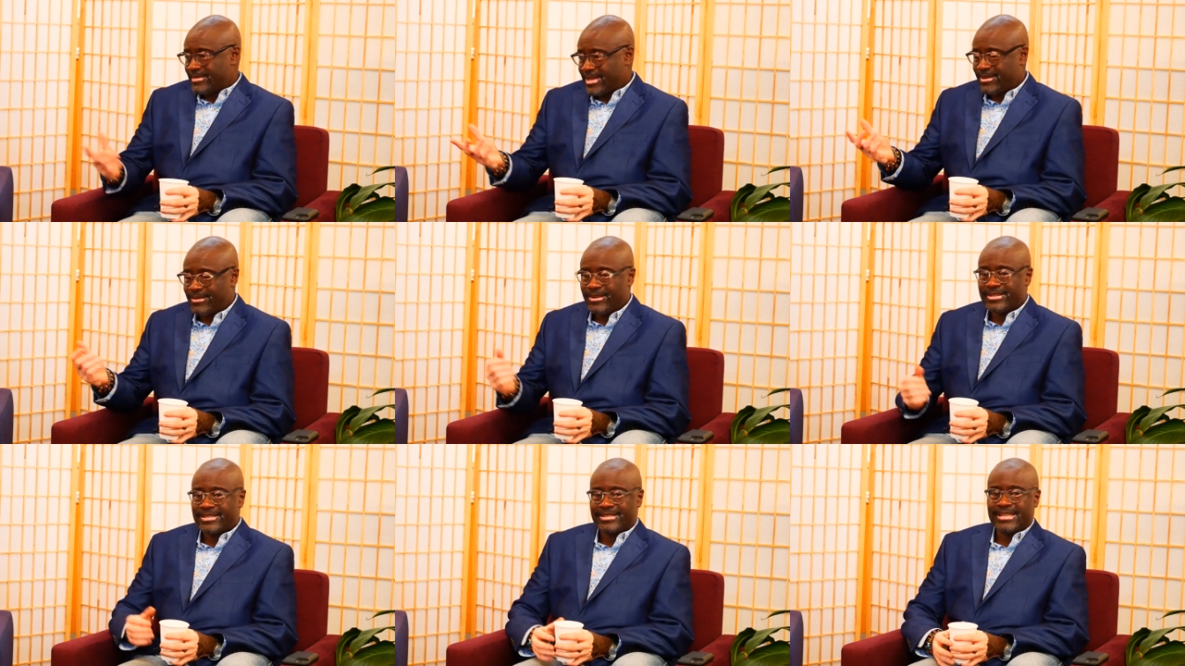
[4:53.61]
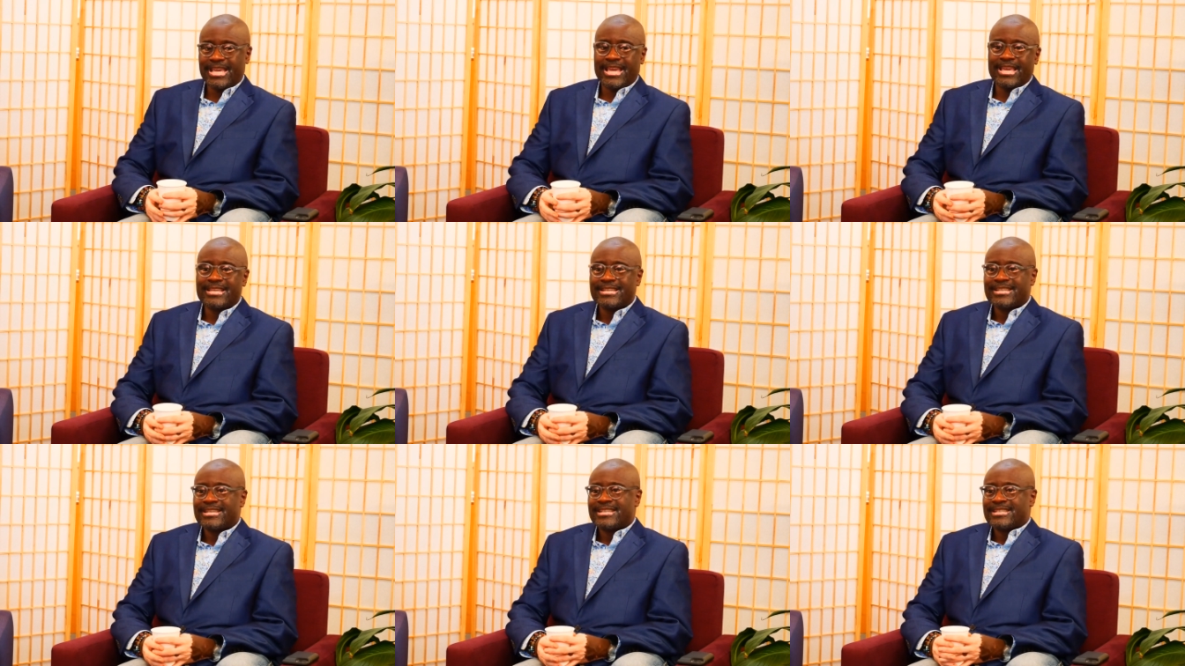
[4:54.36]
later on today,
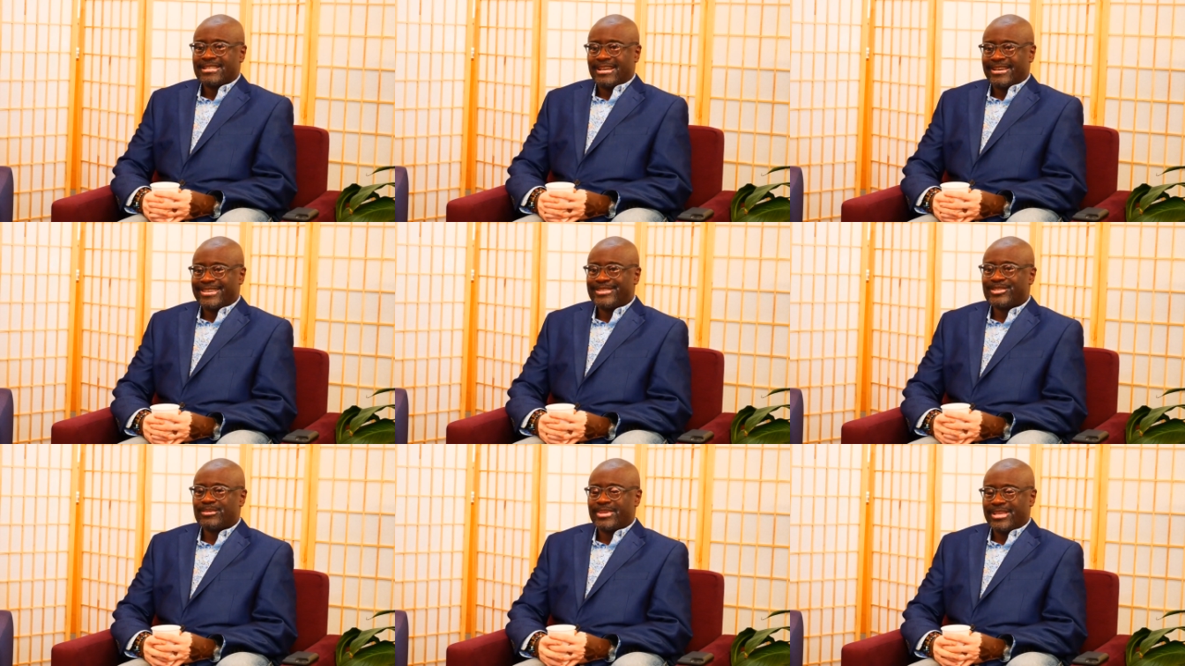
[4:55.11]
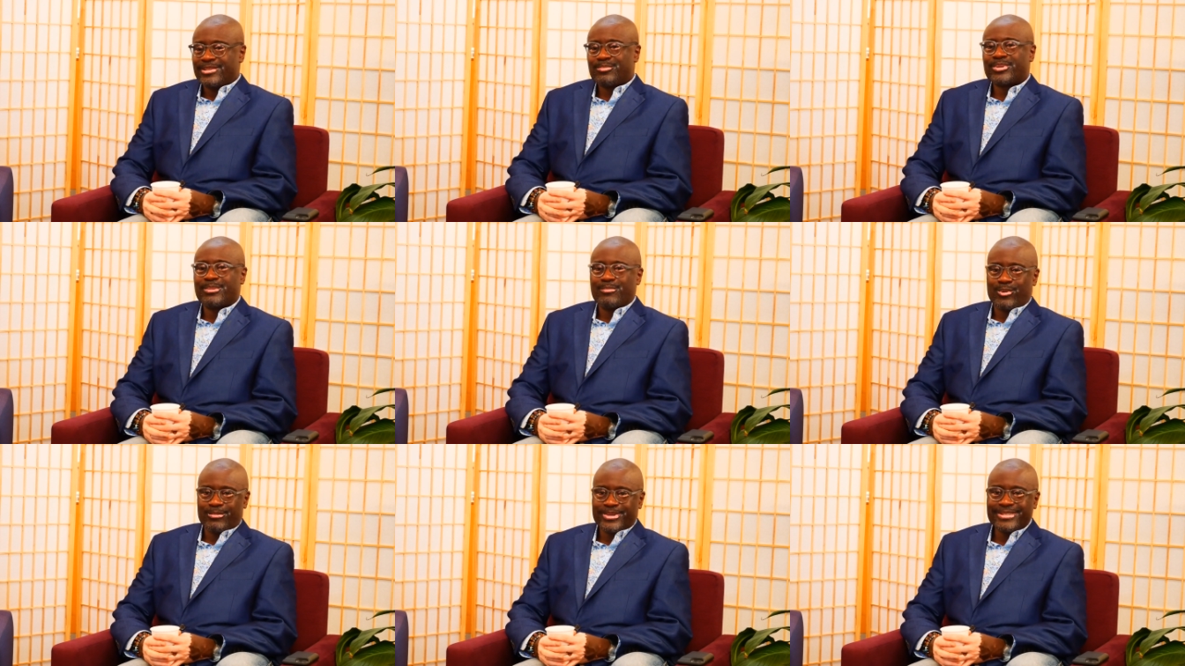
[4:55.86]
uh, ends, ends pretty
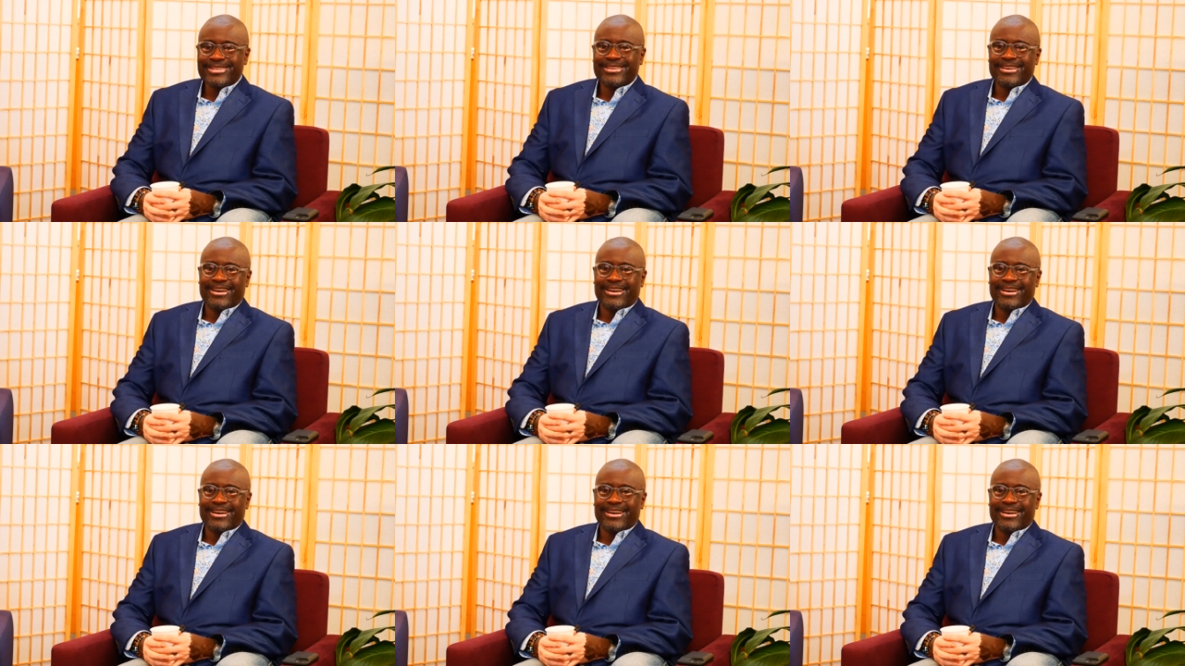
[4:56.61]
morbid.